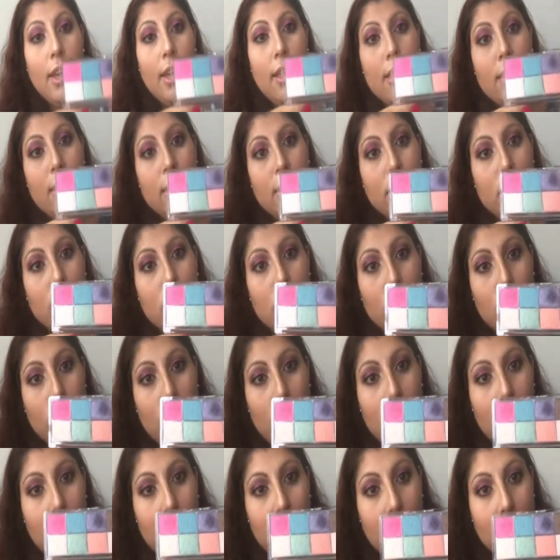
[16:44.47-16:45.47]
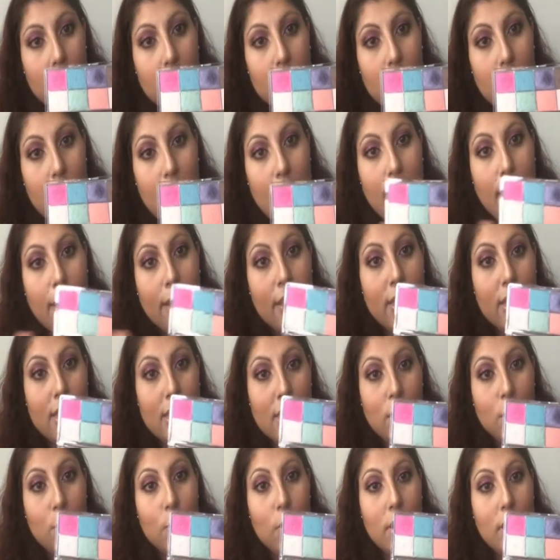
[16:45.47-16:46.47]
And this is what it looks like.
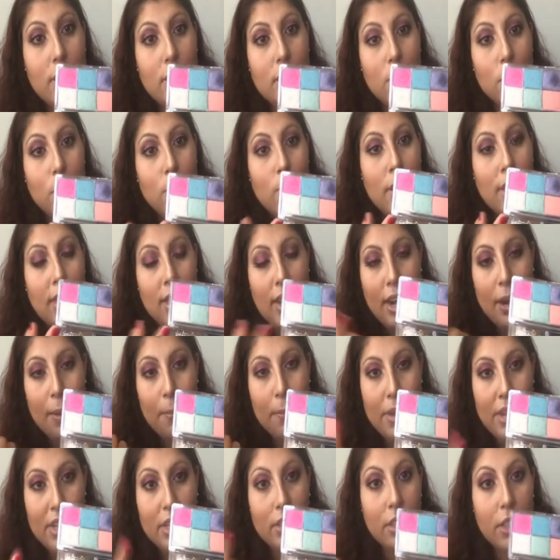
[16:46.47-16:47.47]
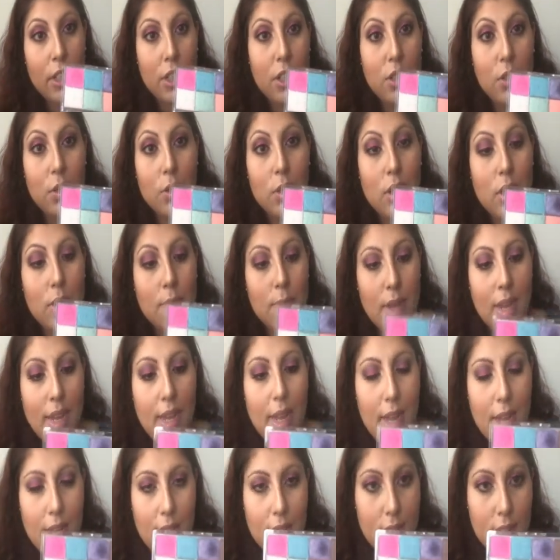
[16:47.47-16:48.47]
And this one is the one that I mainly used on
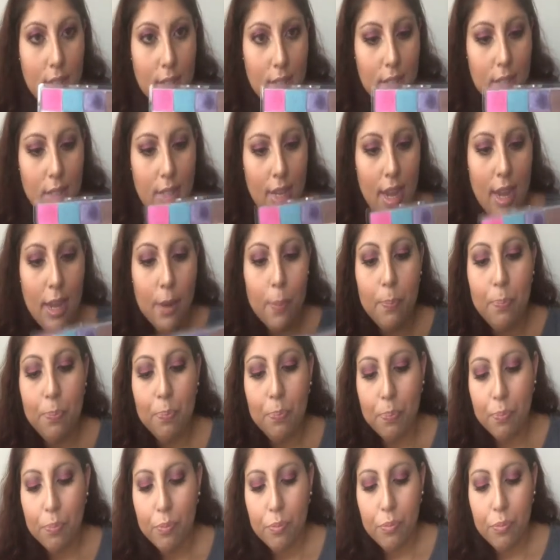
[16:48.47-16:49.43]
my eyes today.